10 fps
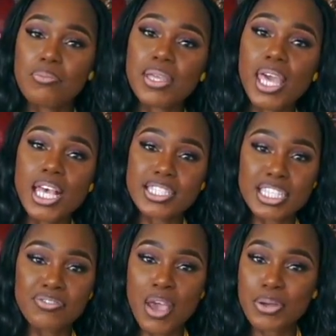because
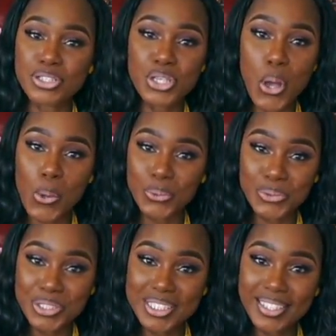it's very
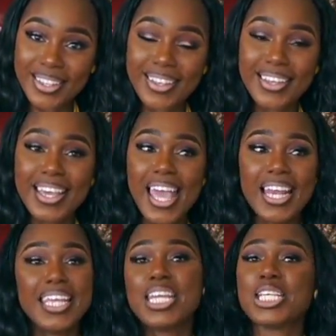tone,
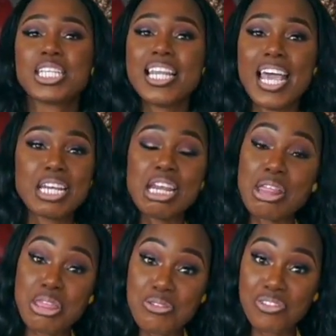and he doesn't like
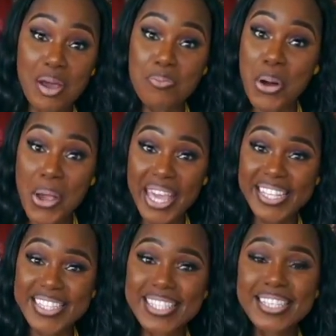nothing
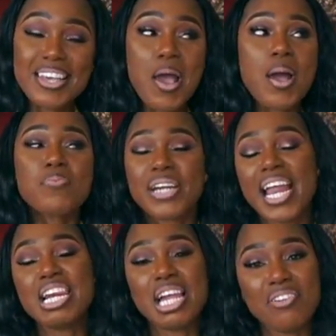flamboyant, but
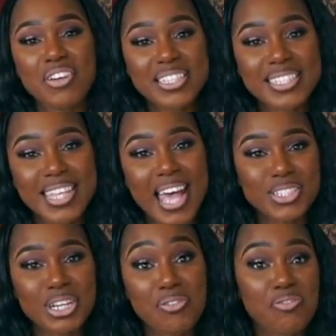I love it. It's
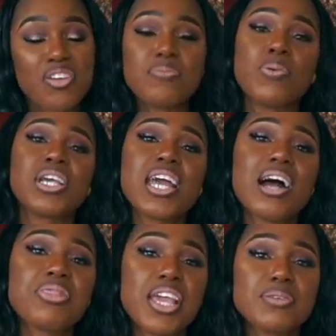actually fit me. What do
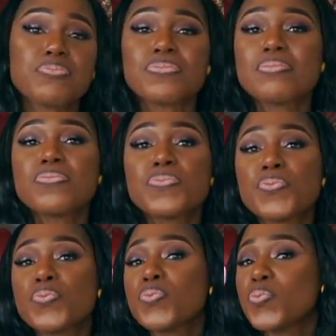y'all think?
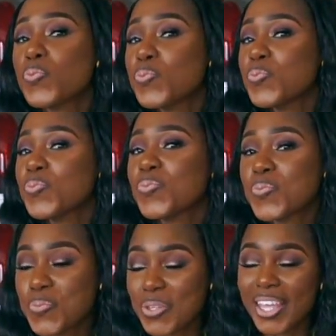
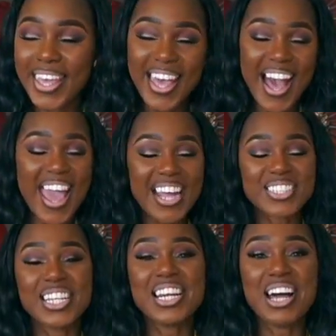I
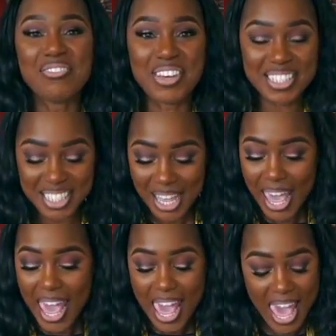actually love it.
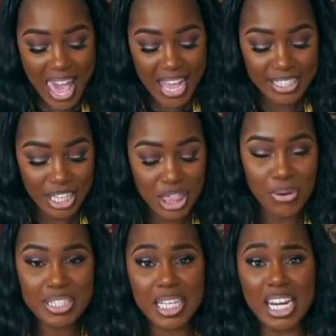And they
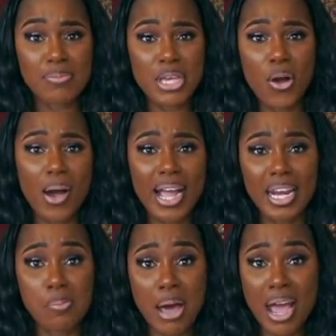were telling me, oh, I
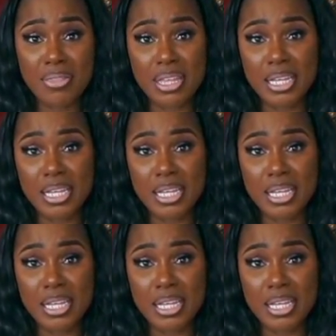gotta buy